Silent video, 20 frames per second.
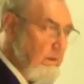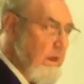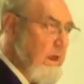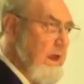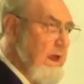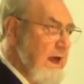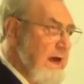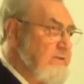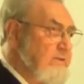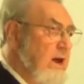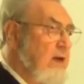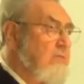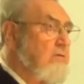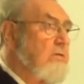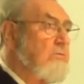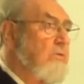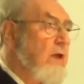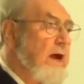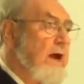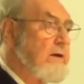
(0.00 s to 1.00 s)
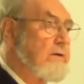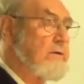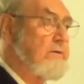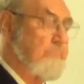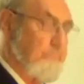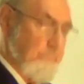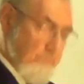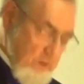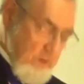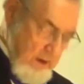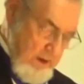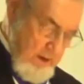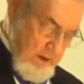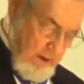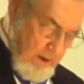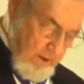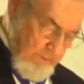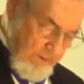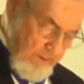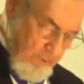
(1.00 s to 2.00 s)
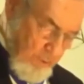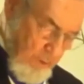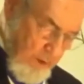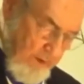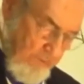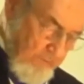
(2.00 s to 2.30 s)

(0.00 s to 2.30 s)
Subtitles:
As I reflect on the 20th